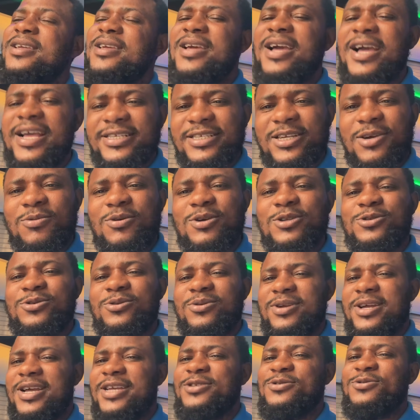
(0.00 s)
Guys, I want you
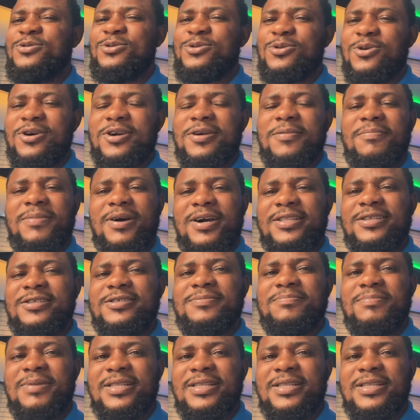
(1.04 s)
guys to talk about this